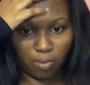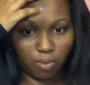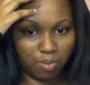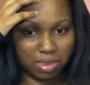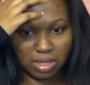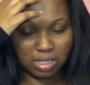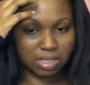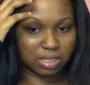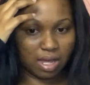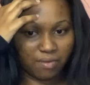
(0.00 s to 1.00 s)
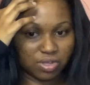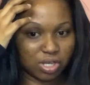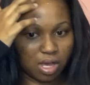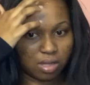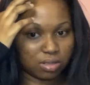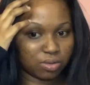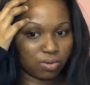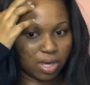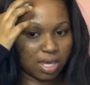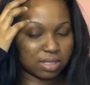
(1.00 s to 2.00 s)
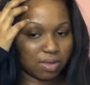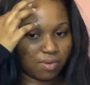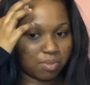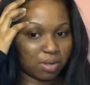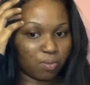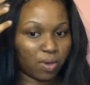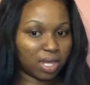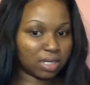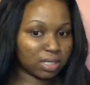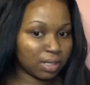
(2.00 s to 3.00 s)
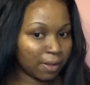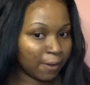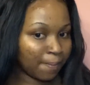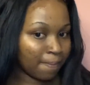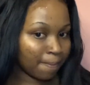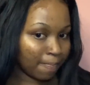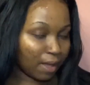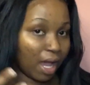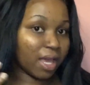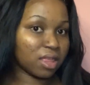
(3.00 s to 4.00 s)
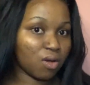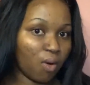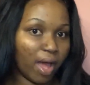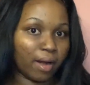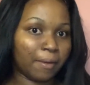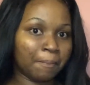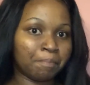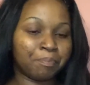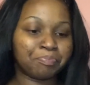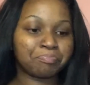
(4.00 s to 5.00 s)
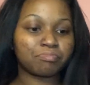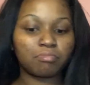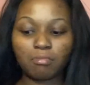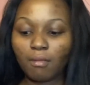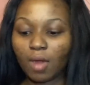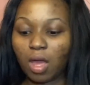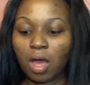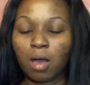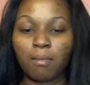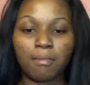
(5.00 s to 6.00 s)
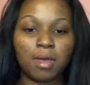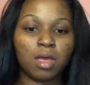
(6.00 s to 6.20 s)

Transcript: woman that doesn't have a child or has never been wed, either one, um,